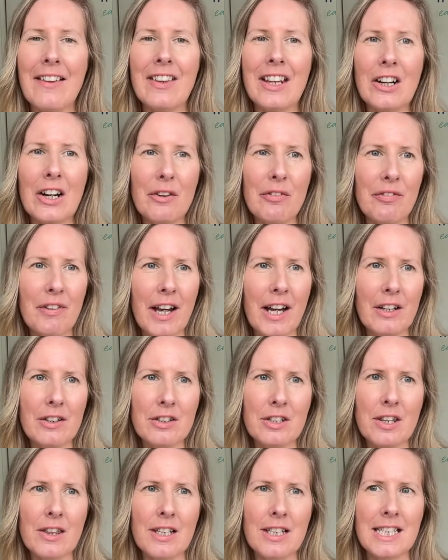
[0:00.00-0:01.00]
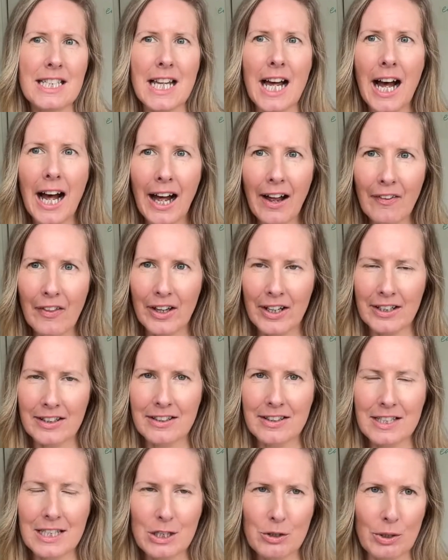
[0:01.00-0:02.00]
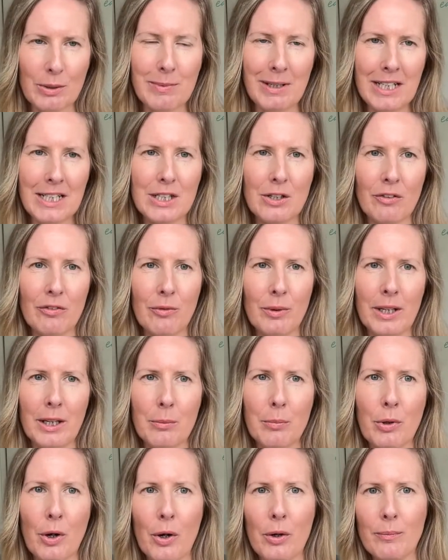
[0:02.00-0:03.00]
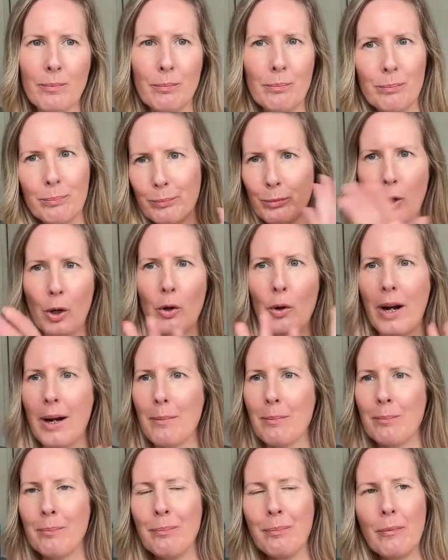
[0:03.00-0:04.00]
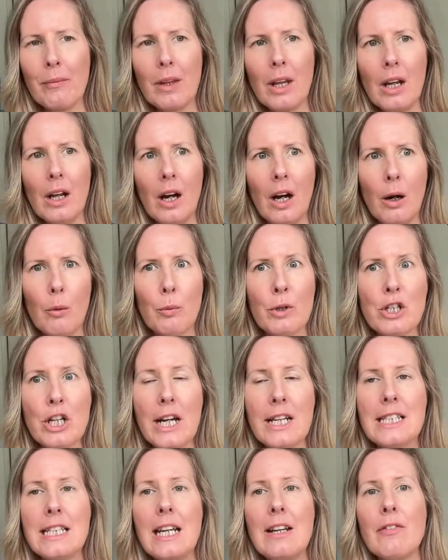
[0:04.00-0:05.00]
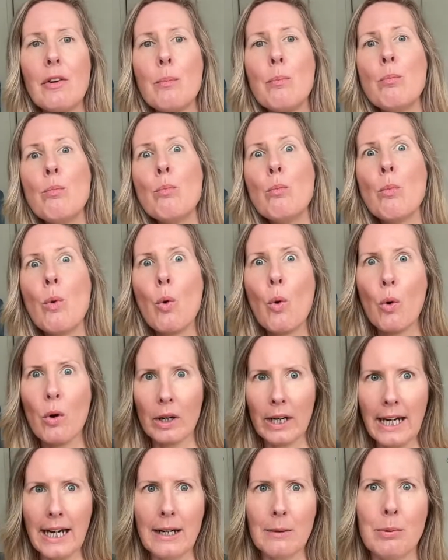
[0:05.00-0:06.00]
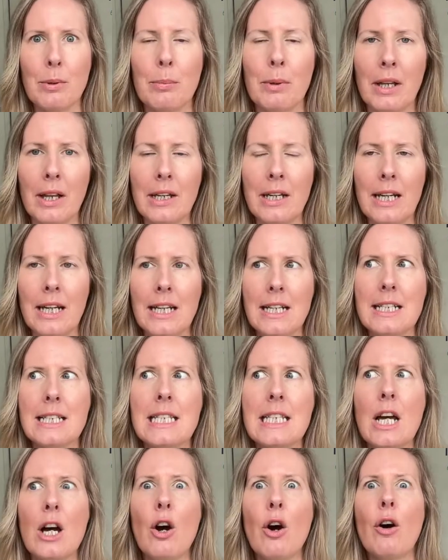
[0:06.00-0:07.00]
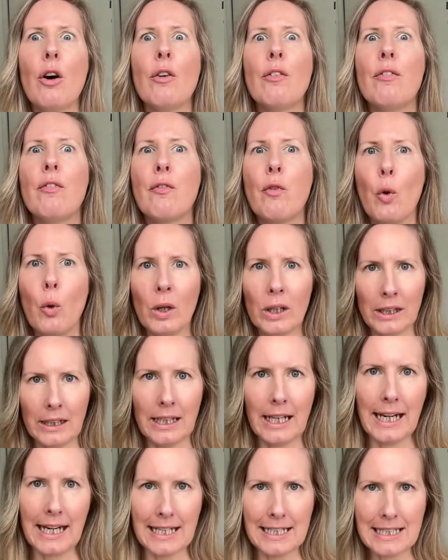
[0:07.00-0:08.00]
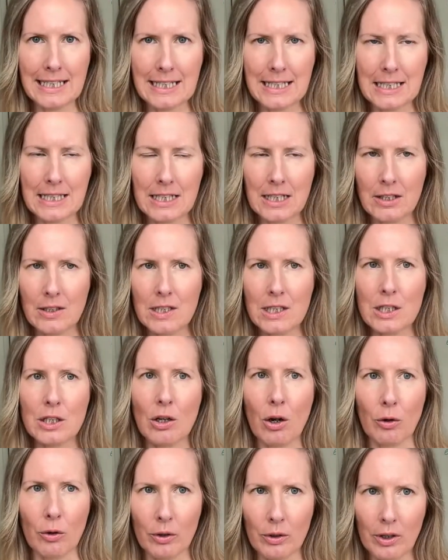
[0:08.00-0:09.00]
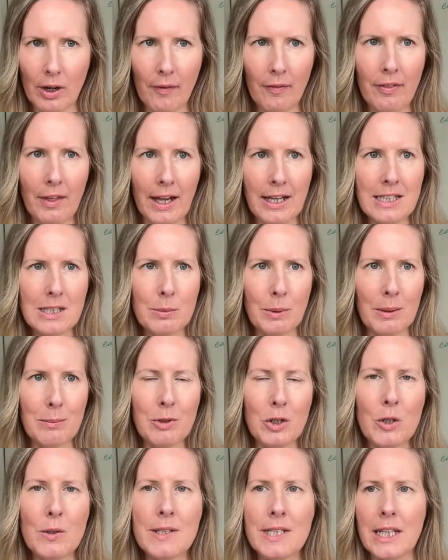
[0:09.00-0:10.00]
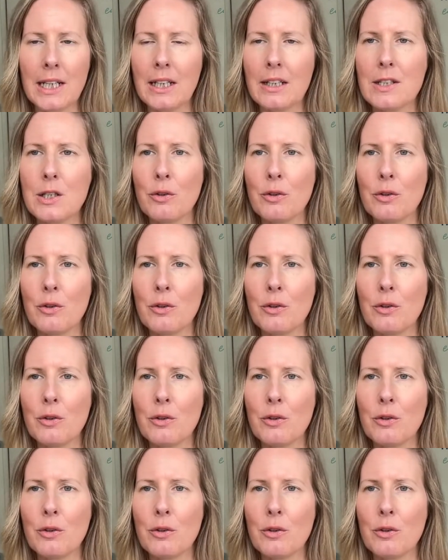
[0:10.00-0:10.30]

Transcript: And then I found this other streaming software program, which has even more capabilities for less. So that's what I'm using.